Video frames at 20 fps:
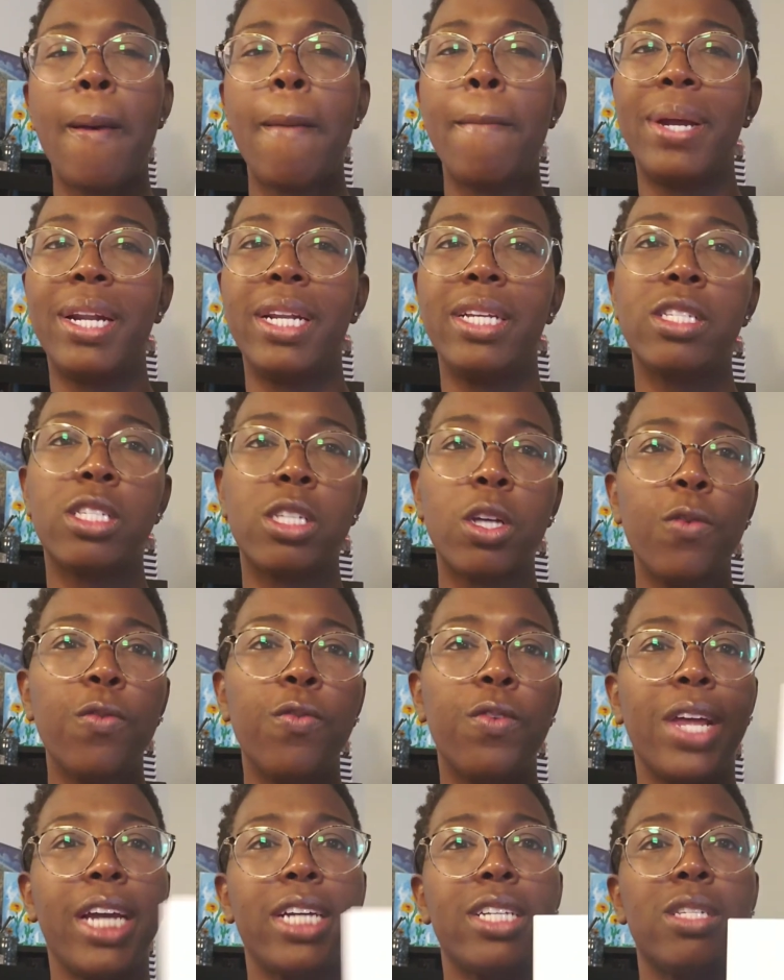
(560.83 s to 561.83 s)
but it's so
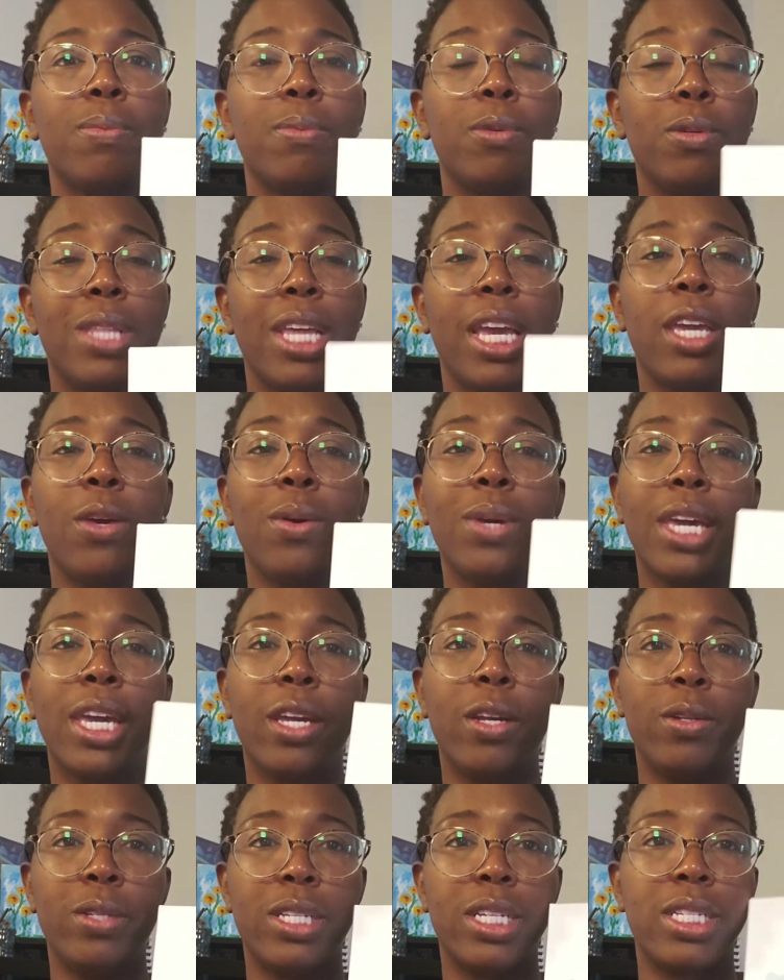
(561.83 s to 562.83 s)
flexible that you can
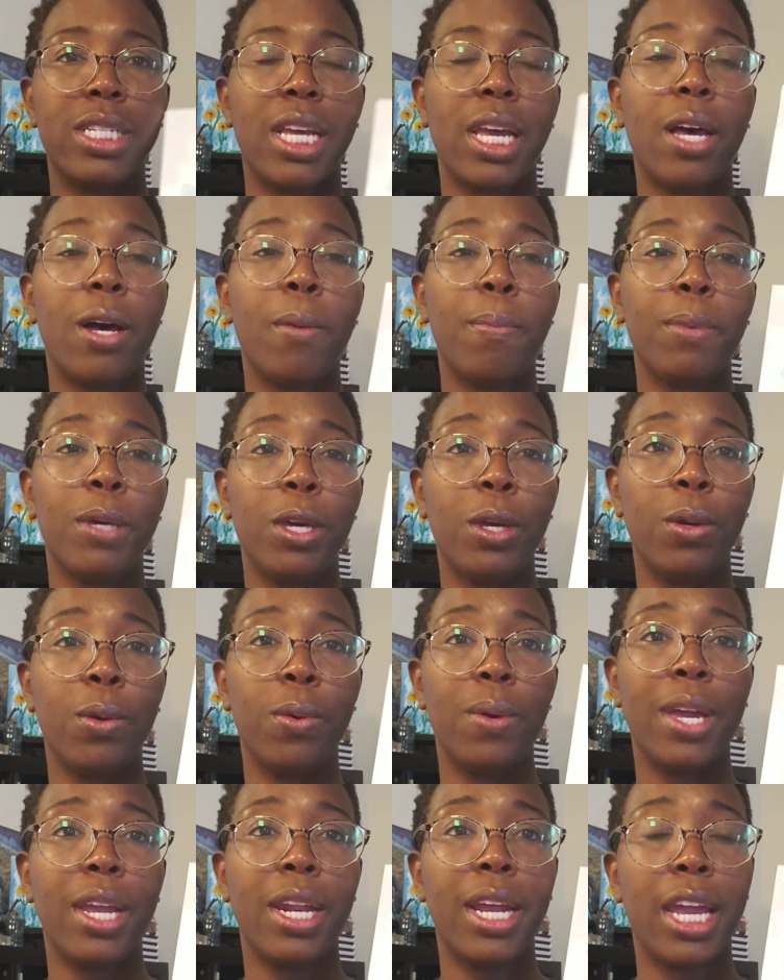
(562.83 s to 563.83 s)
use it to help
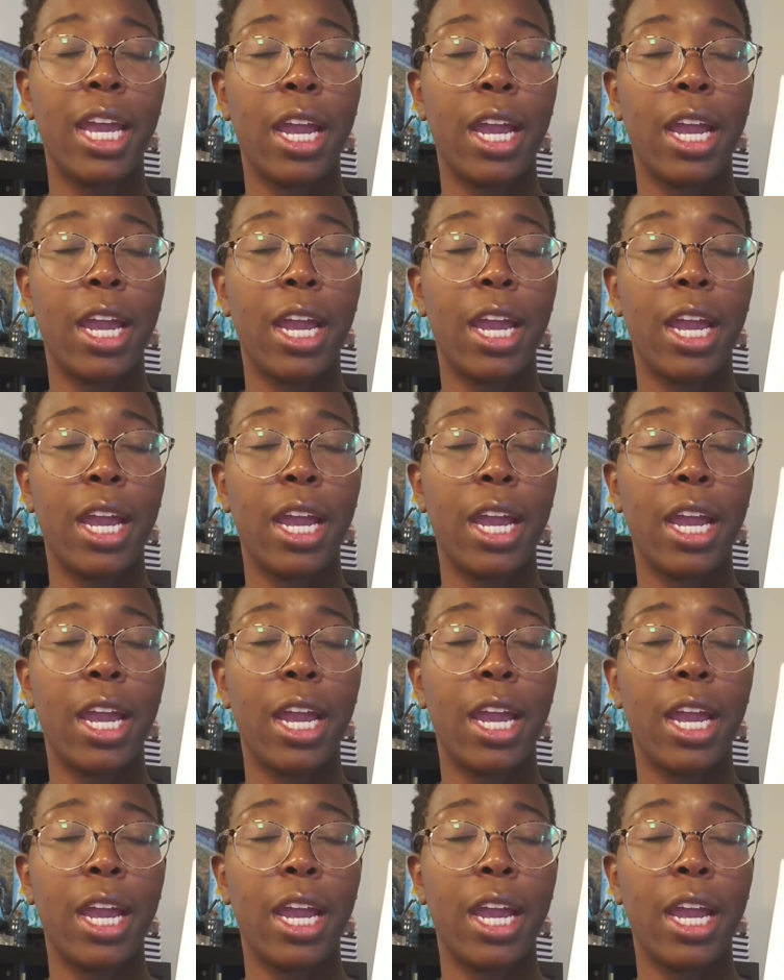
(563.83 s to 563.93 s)
you in an